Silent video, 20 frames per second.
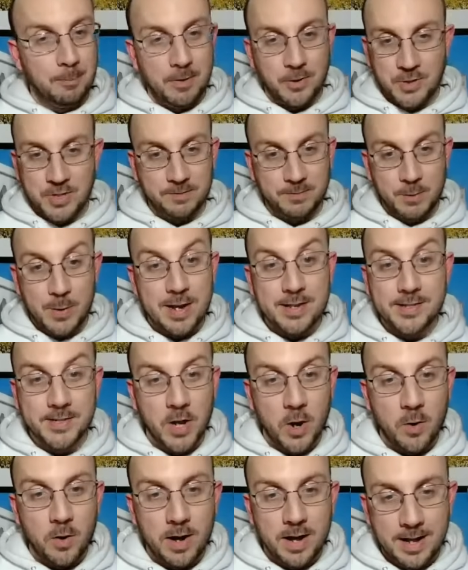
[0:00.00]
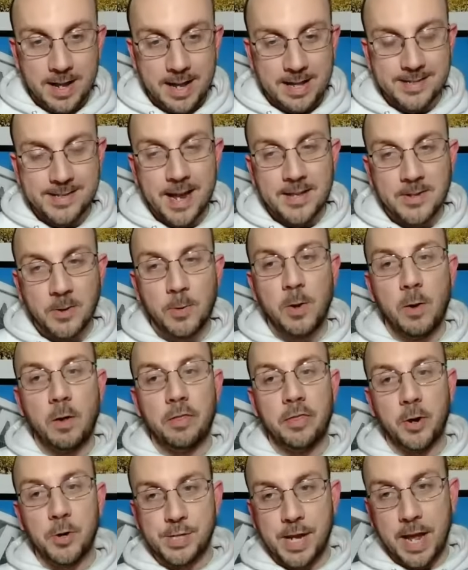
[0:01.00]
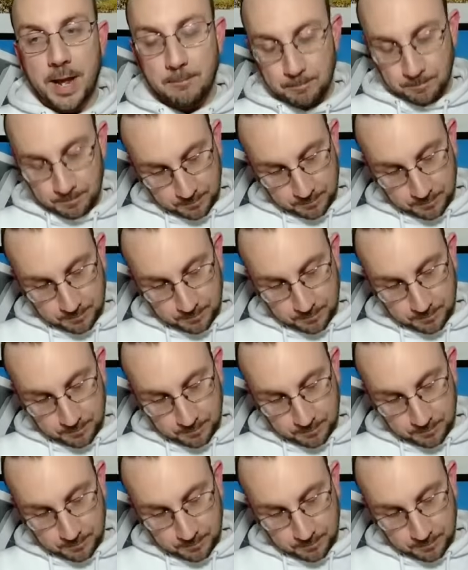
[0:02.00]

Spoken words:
just a few days ago in San Antonio on Thursday.